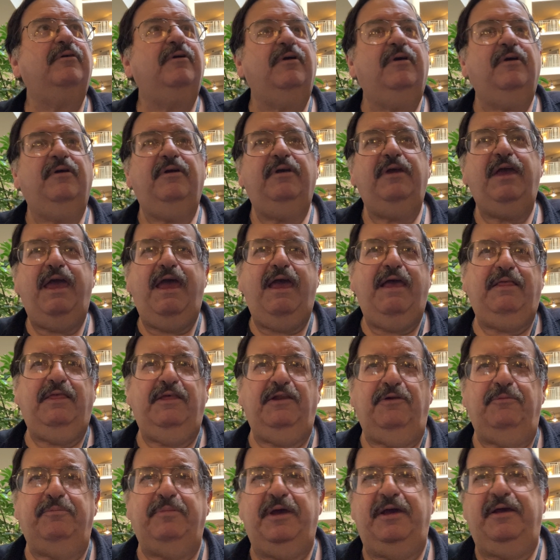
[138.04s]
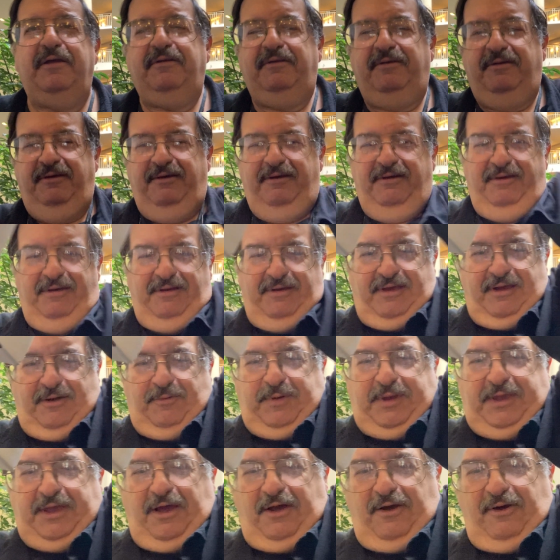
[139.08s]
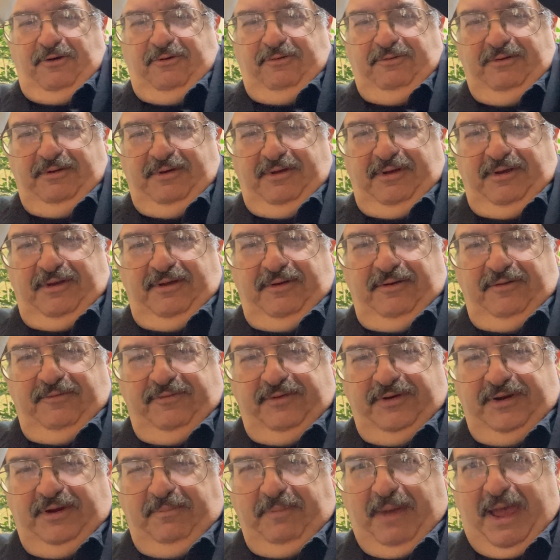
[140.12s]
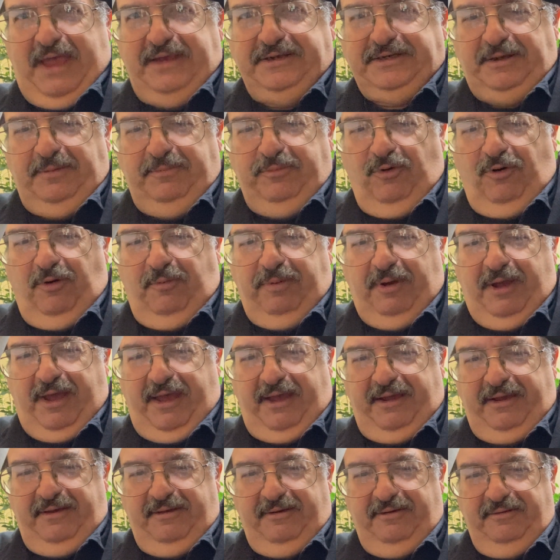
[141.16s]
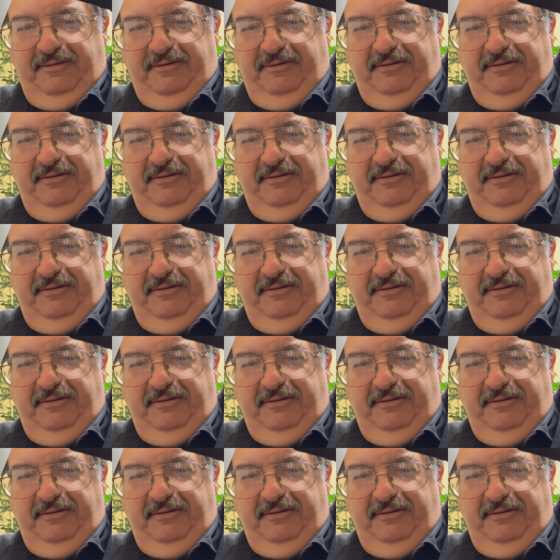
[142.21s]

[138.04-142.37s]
Yeah, a little bit. Here we go for the basketball pack.